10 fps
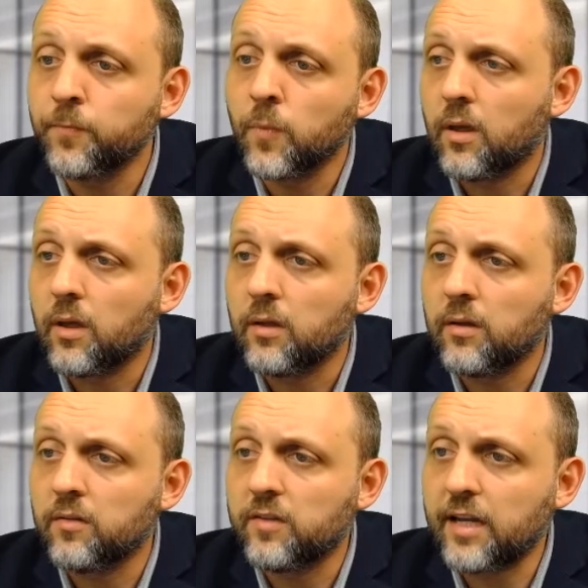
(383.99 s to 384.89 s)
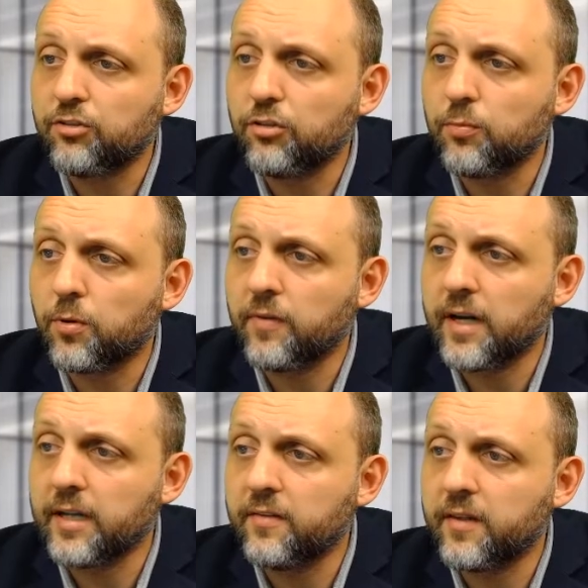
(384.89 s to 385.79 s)
And the statute
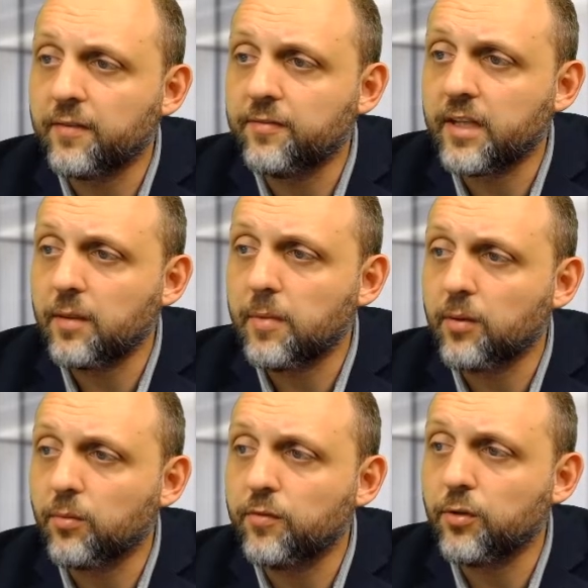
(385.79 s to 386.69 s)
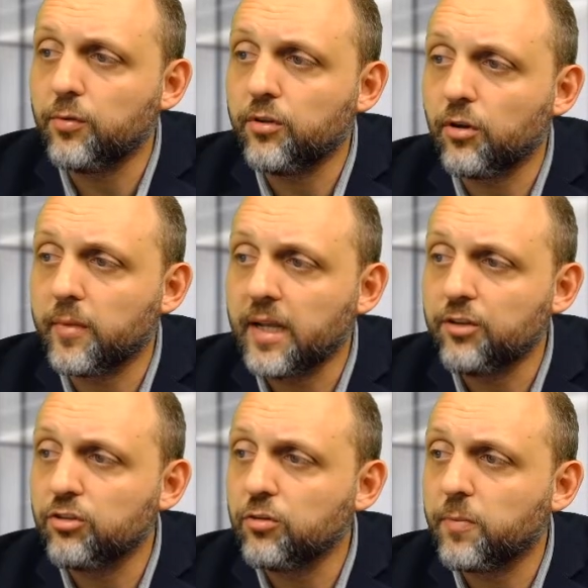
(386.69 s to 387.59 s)
provides that FDA may review
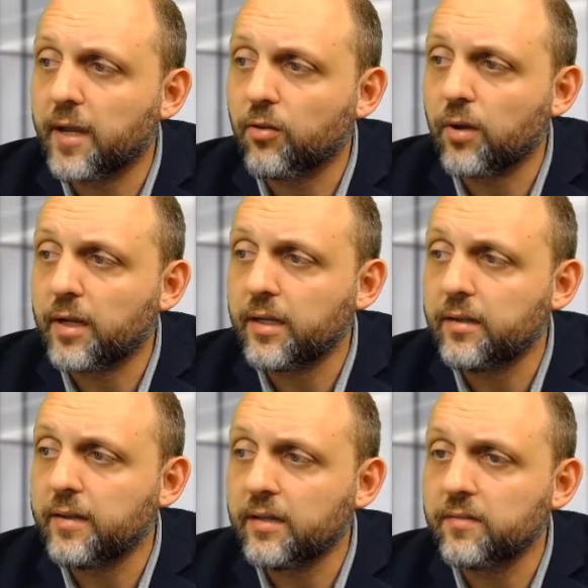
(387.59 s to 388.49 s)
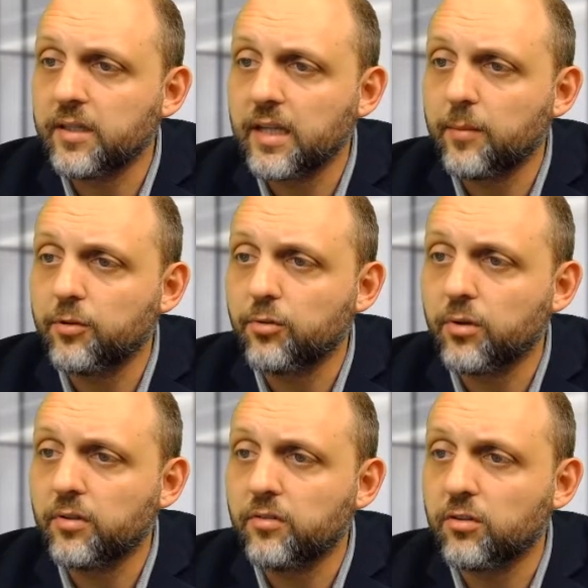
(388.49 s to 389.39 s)
determinations by accredited testing
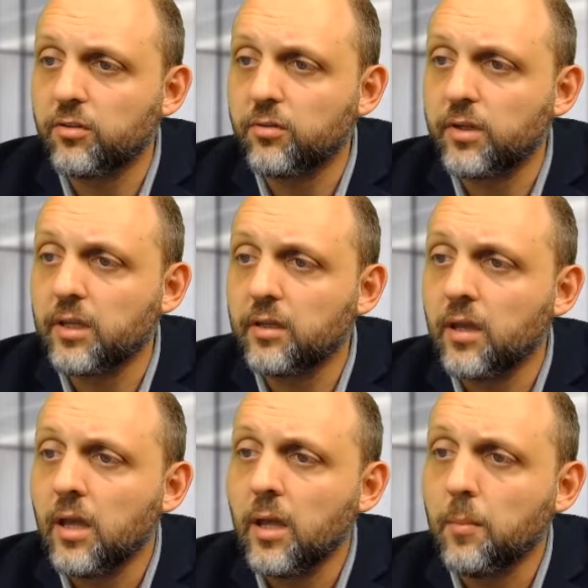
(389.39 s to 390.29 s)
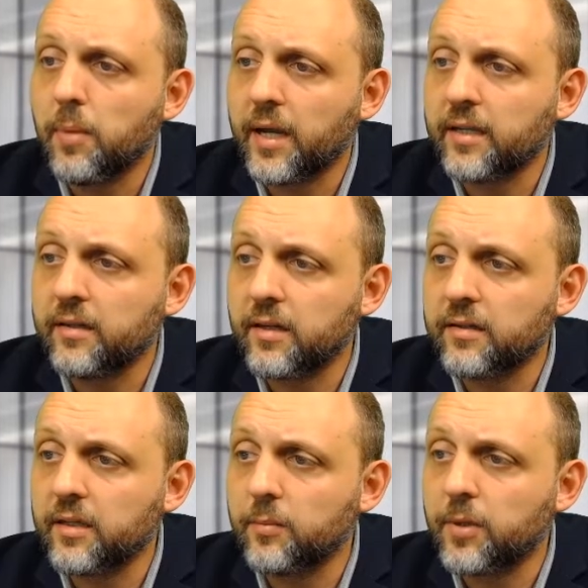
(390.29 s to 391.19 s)
laboratories, including by
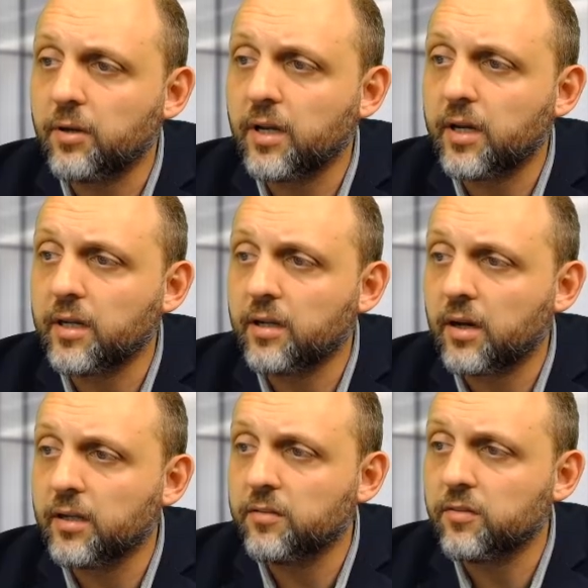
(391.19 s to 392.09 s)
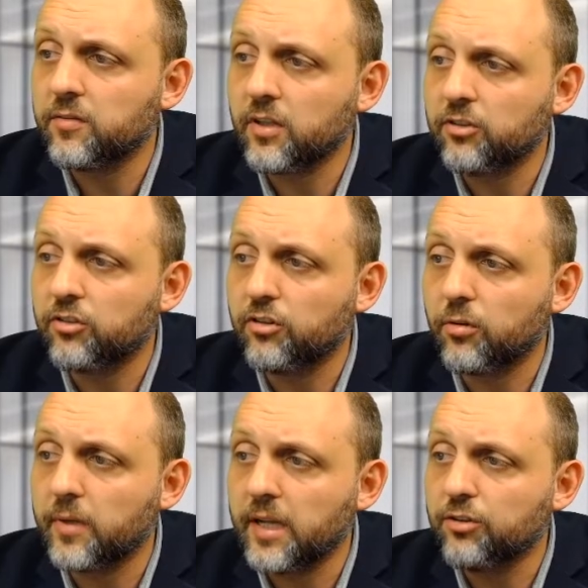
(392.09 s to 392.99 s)
conducting periodic audits of such
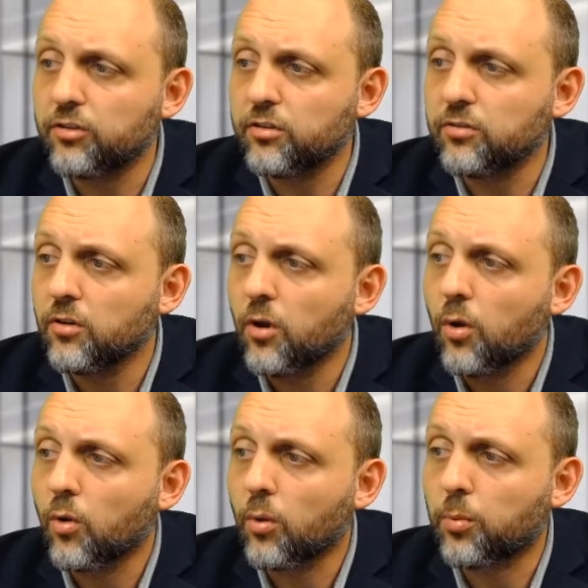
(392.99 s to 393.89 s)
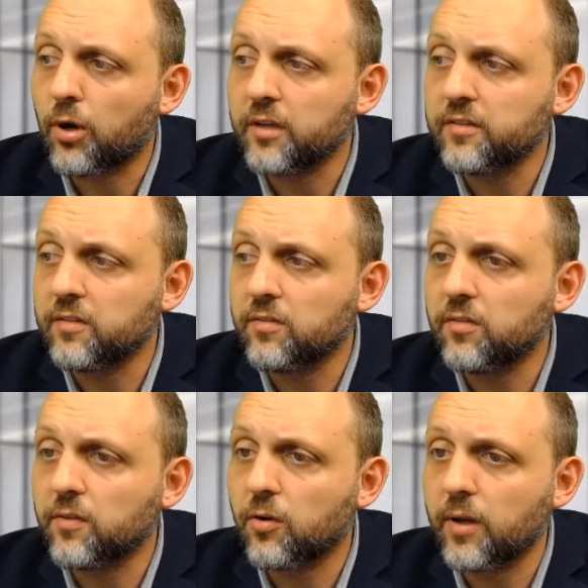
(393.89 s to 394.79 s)
determinations or processes
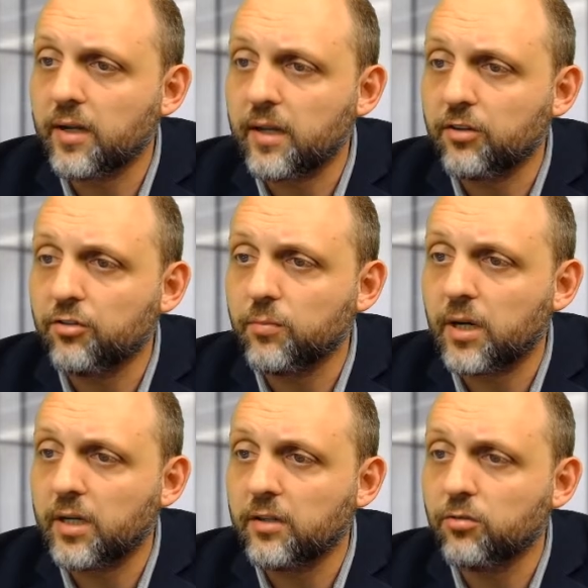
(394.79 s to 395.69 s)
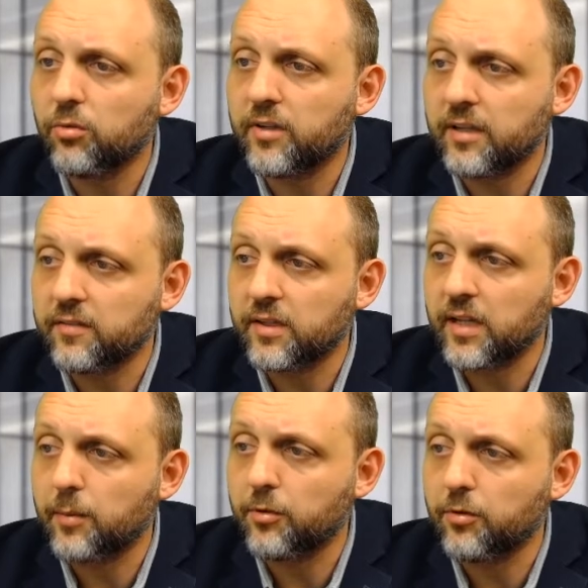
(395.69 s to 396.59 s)
of accreditation bodies or testing
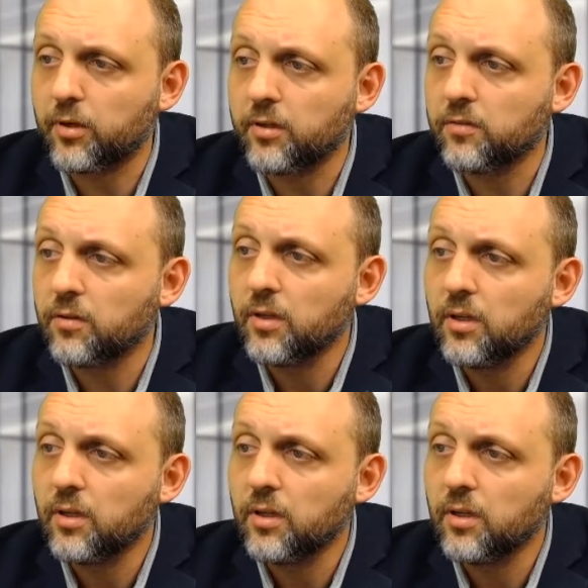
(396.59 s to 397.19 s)
laboratories.